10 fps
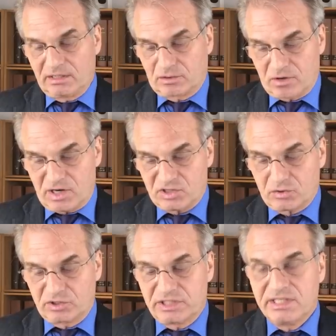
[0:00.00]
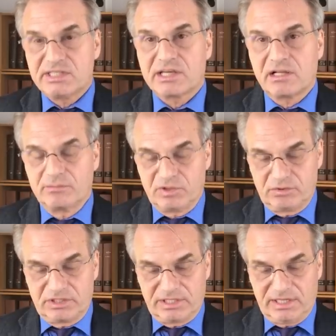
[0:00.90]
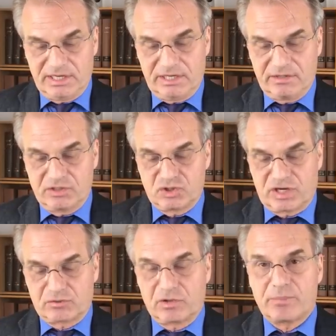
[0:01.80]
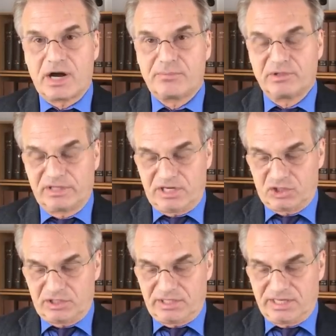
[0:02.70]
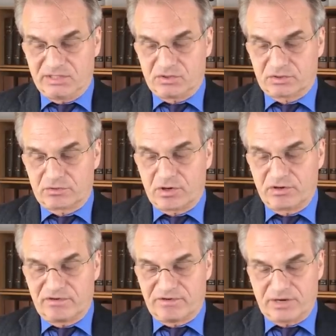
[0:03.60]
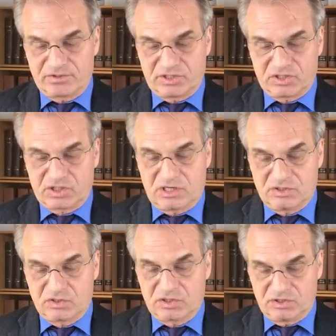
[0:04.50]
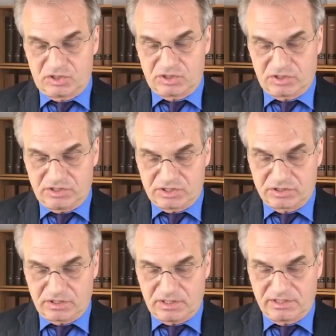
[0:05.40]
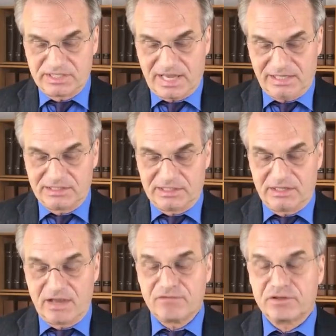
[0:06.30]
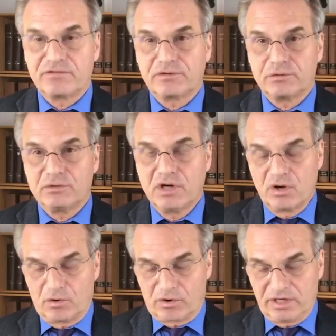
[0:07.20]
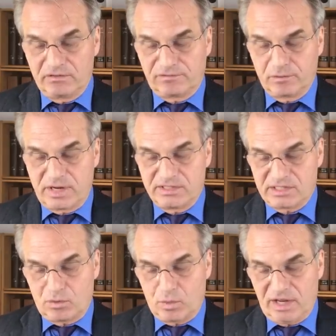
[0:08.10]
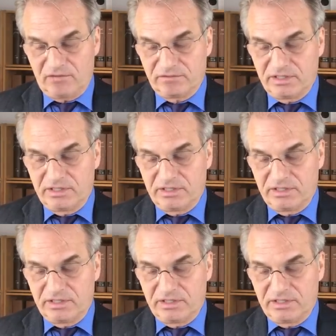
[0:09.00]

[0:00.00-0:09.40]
cross or T-cell immunity in the general population against the coronaviruses contained in every flu or influenza wave.